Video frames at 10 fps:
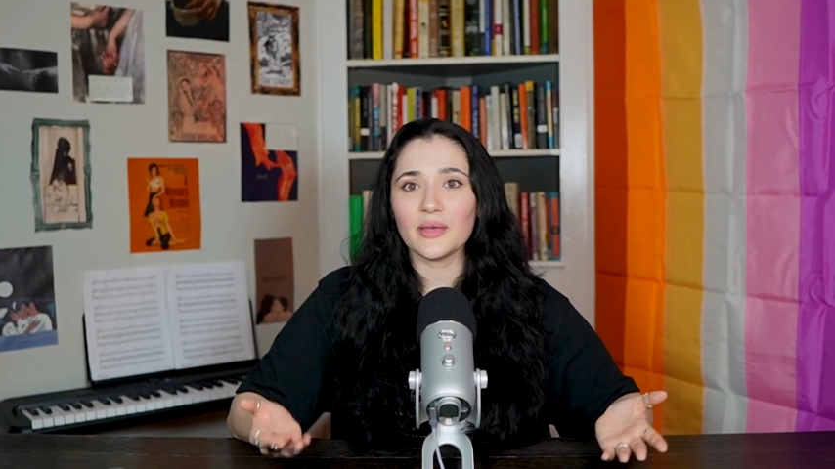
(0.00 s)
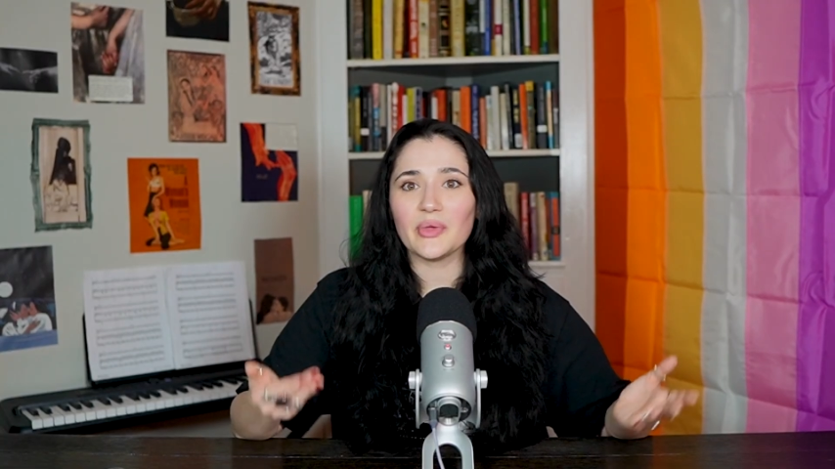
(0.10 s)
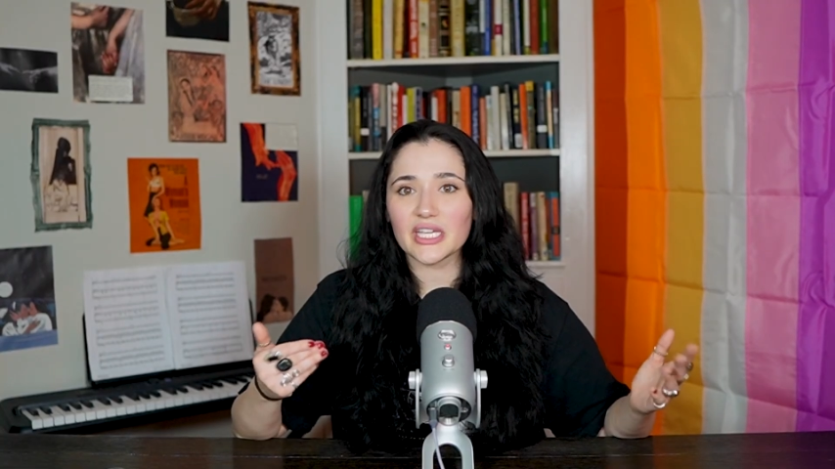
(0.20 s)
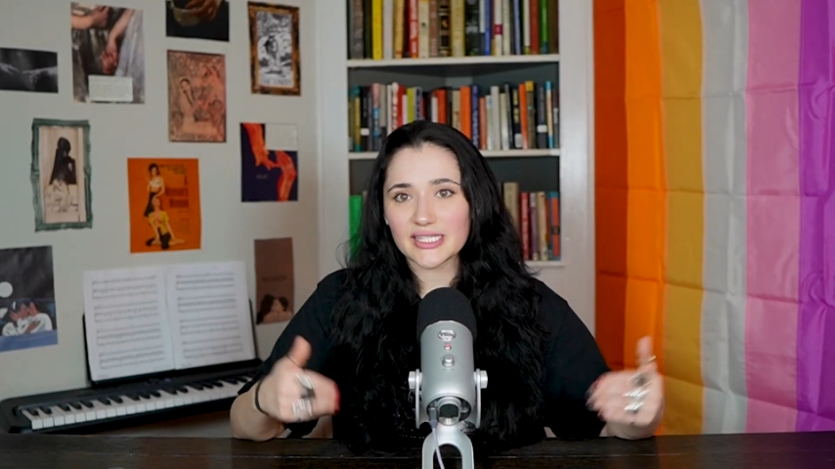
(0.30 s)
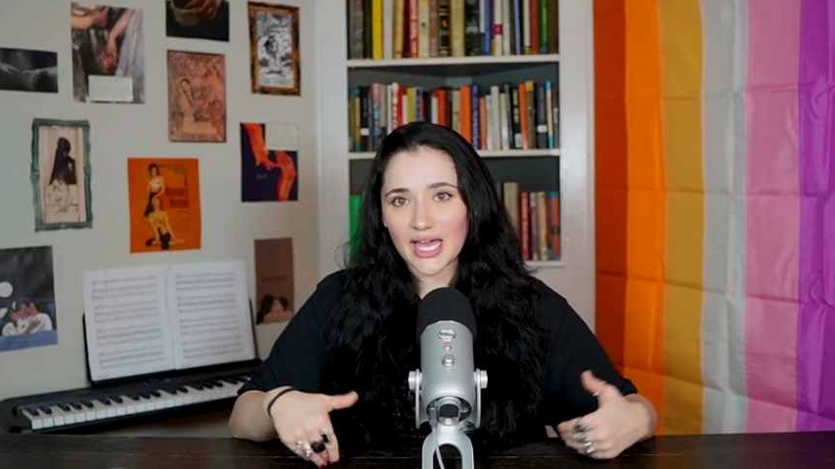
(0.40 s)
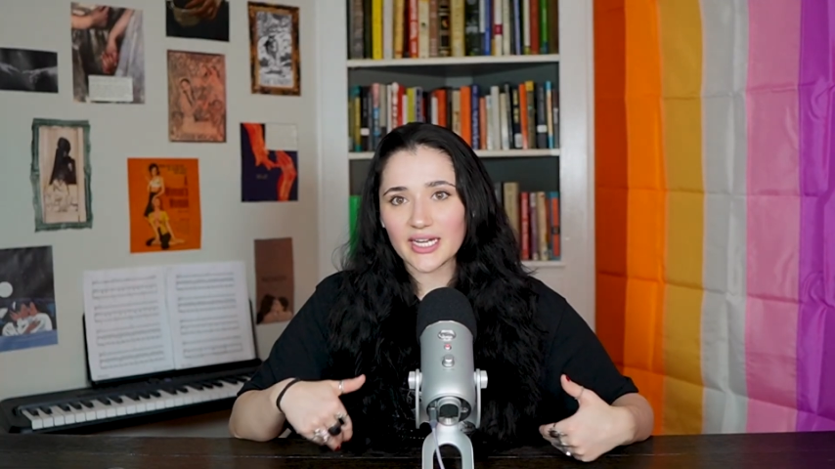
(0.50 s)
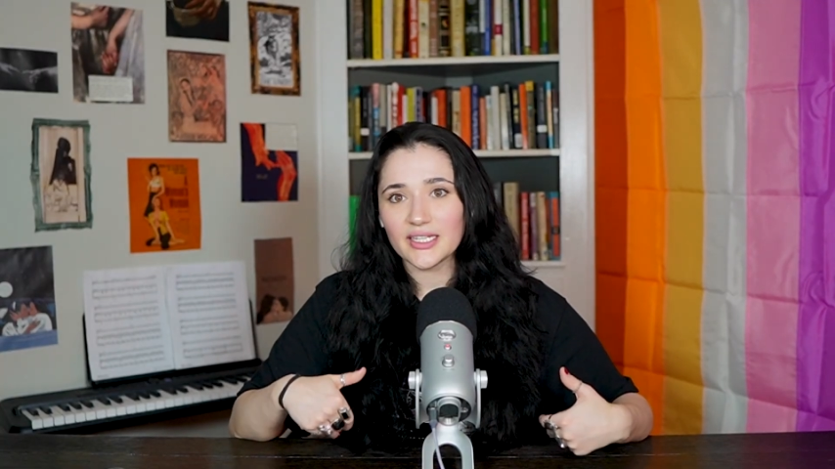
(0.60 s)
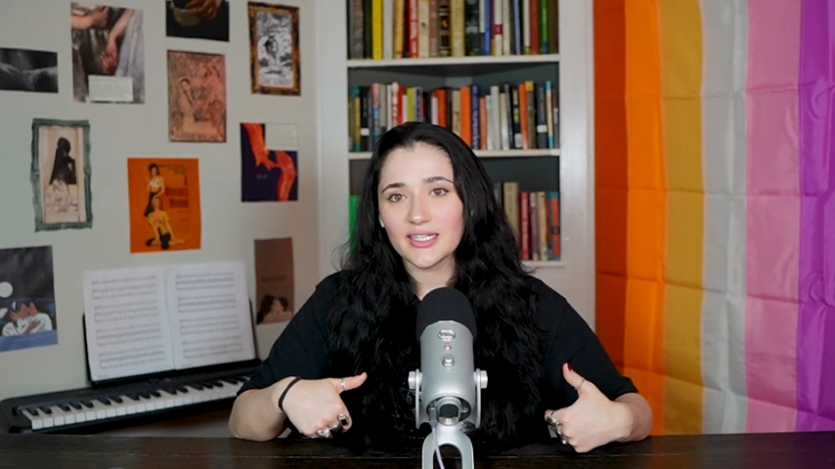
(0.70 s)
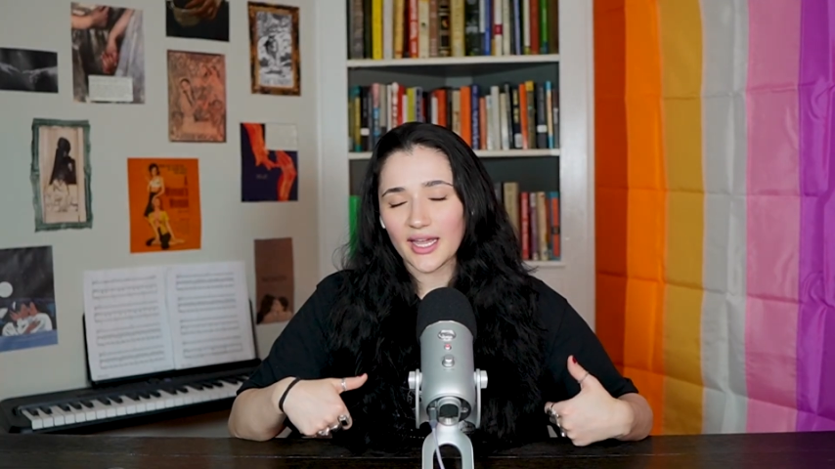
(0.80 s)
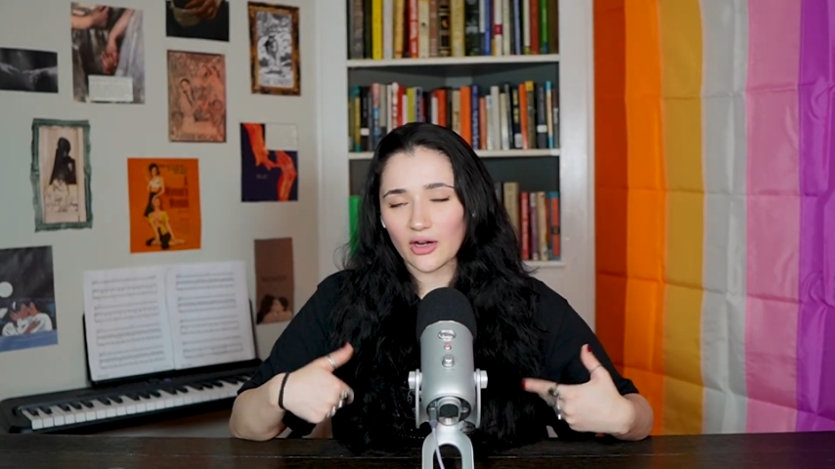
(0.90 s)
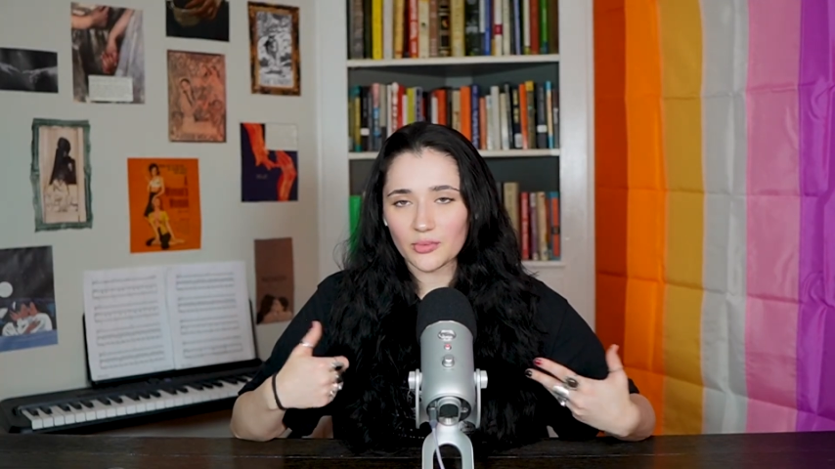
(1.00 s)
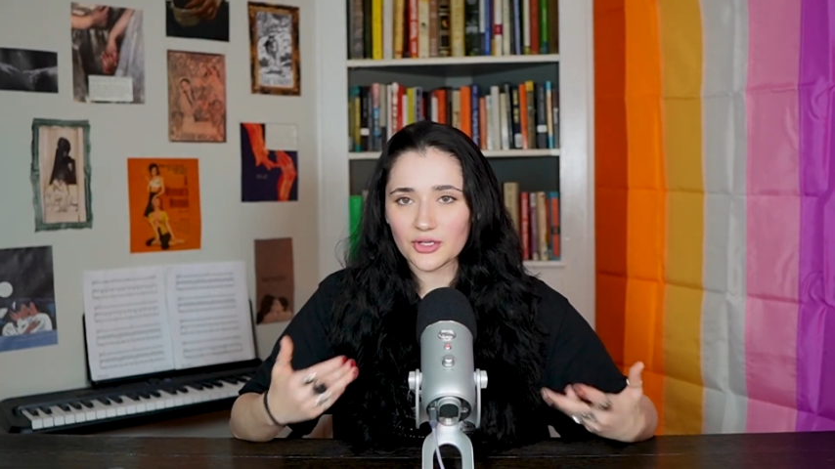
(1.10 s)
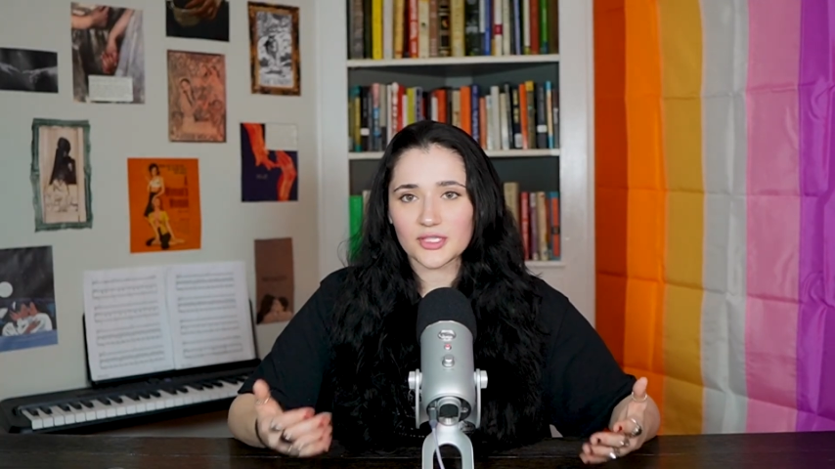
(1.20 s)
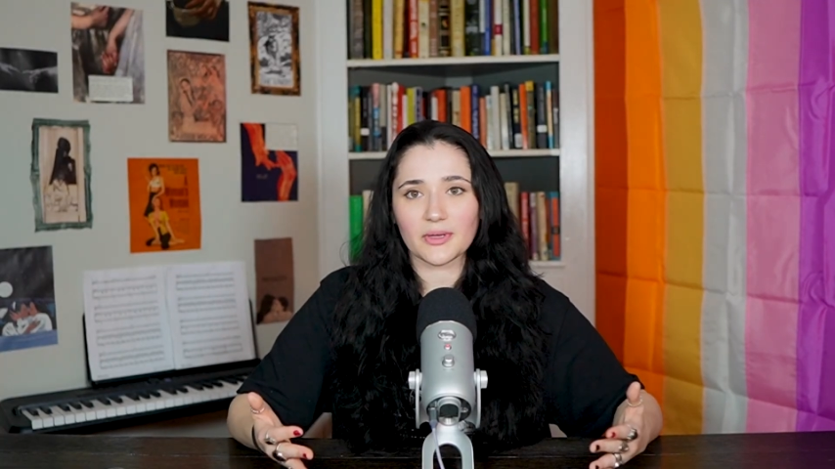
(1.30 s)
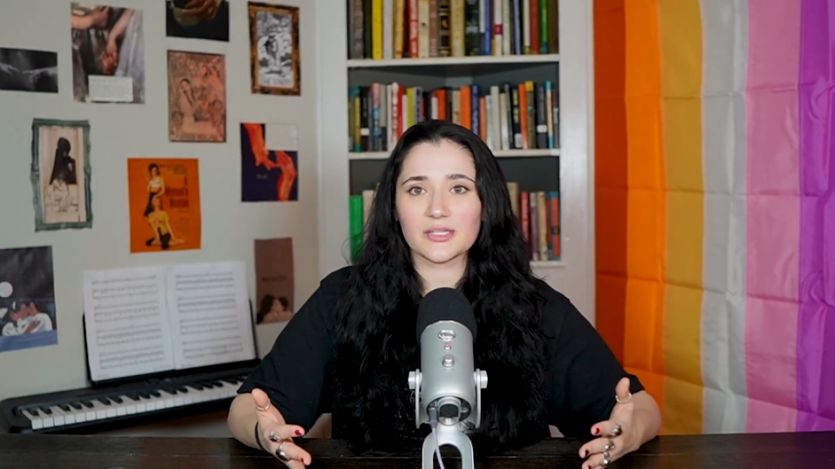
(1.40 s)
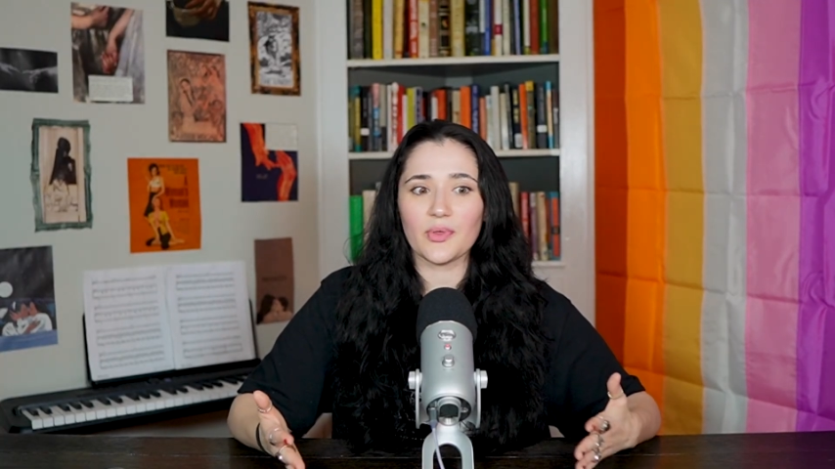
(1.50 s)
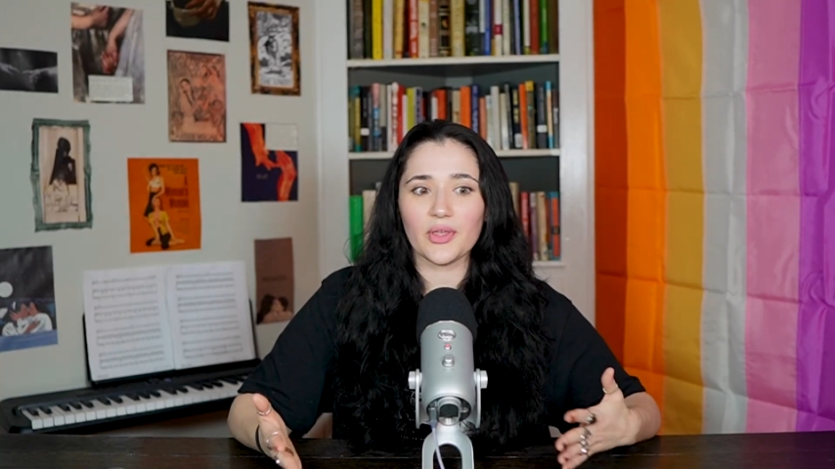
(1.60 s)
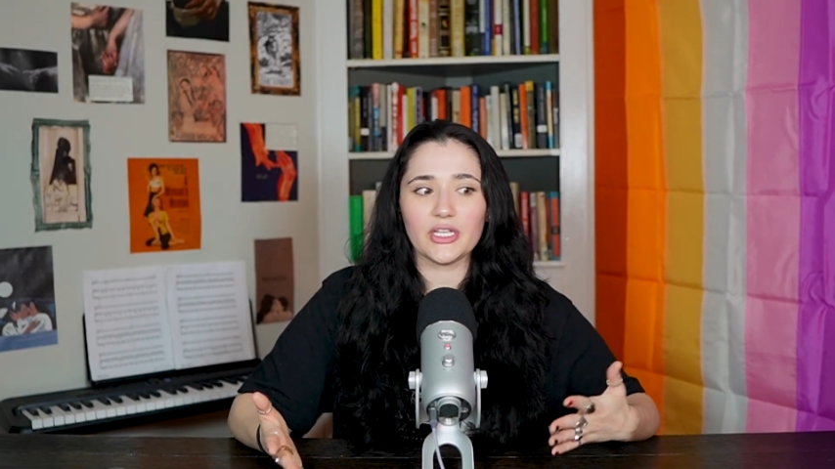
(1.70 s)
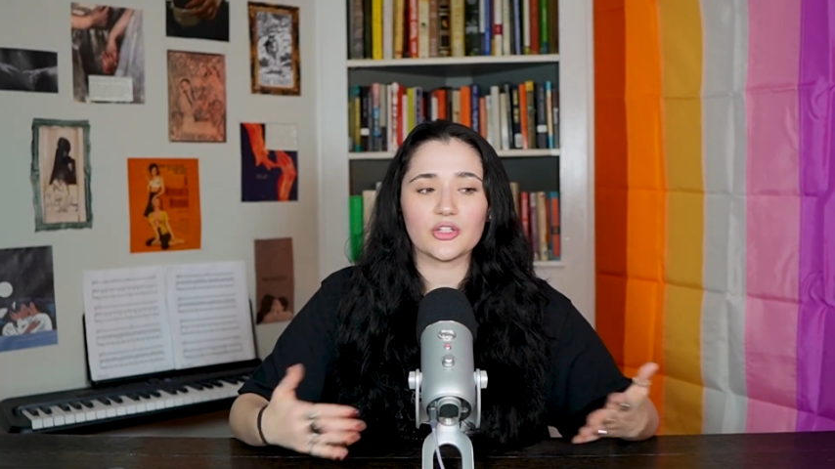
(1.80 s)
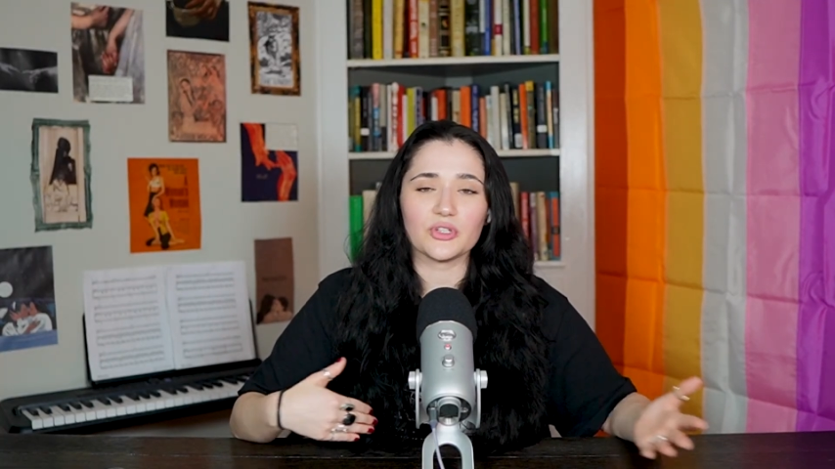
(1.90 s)
Because then it'll be your
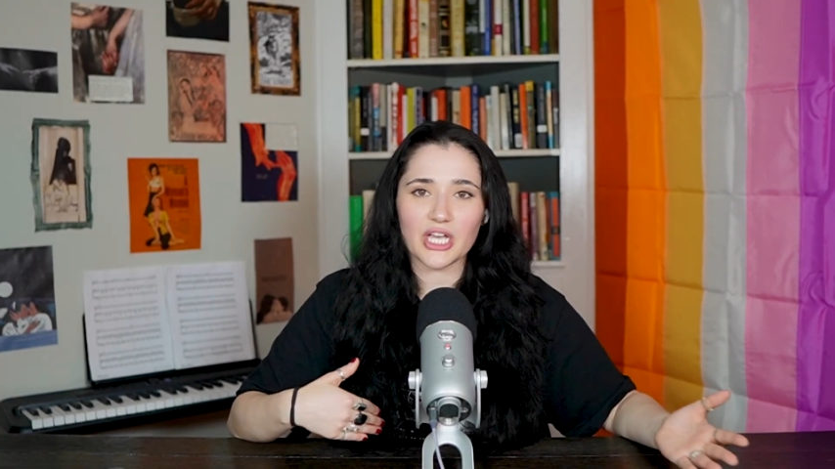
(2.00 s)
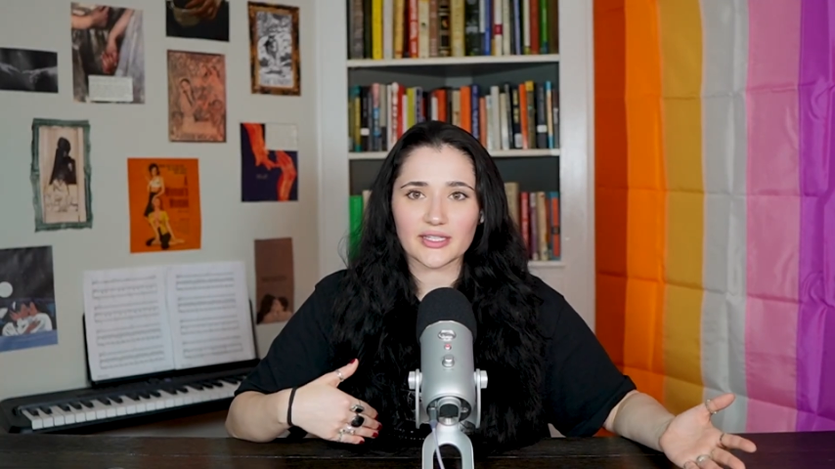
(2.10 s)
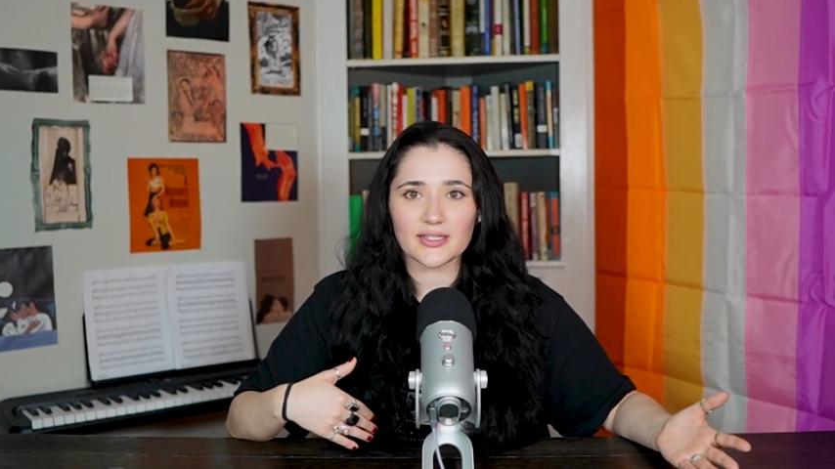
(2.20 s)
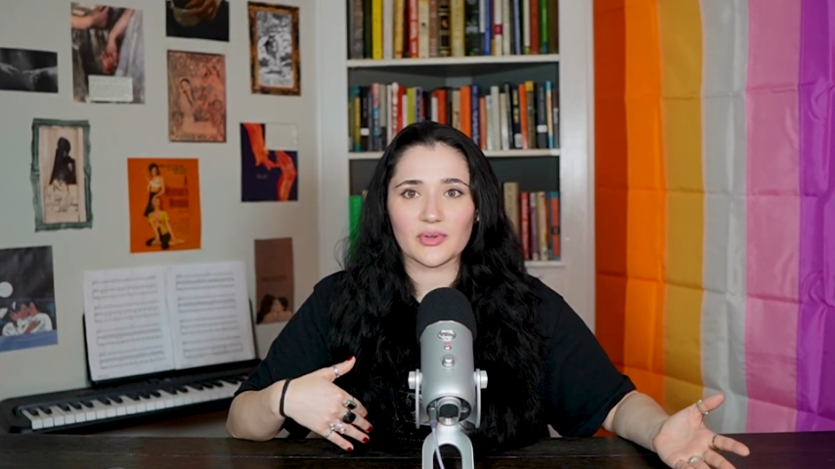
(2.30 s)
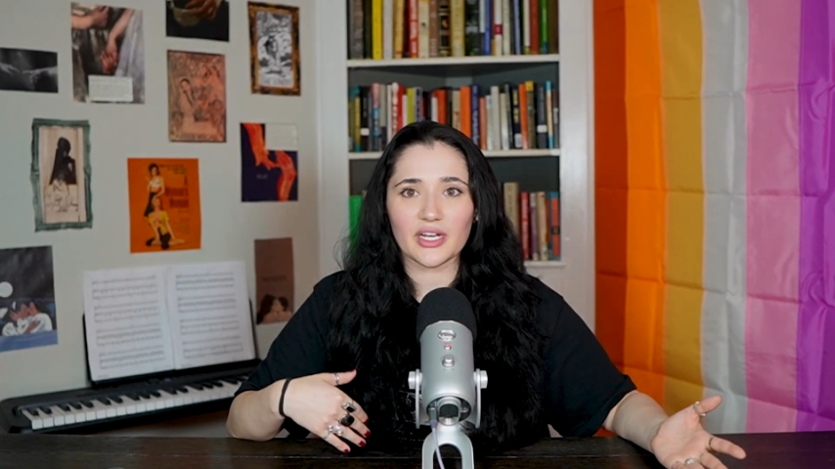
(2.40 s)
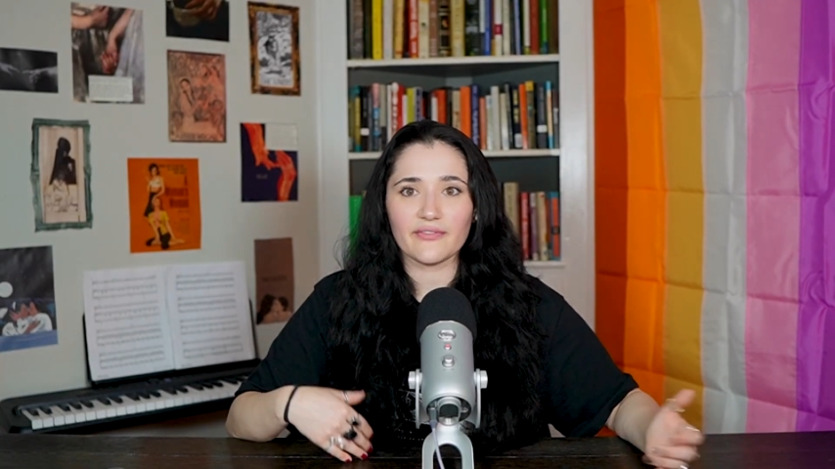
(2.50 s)
responsibility to reject someone.